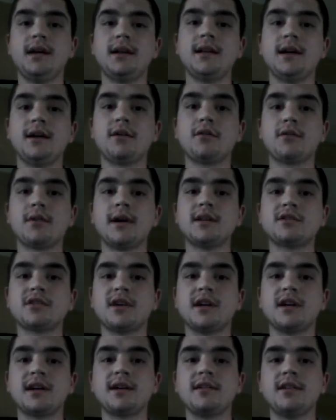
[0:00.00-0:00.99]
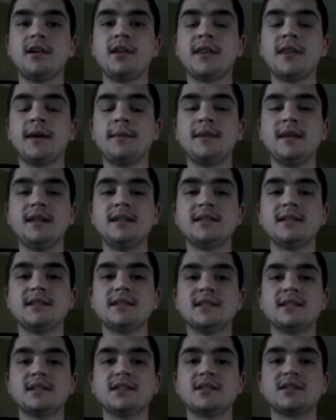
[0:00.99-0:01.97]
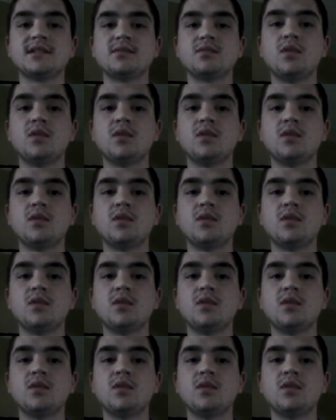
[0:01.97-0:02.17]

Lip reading: Now, a right triangle, all that means is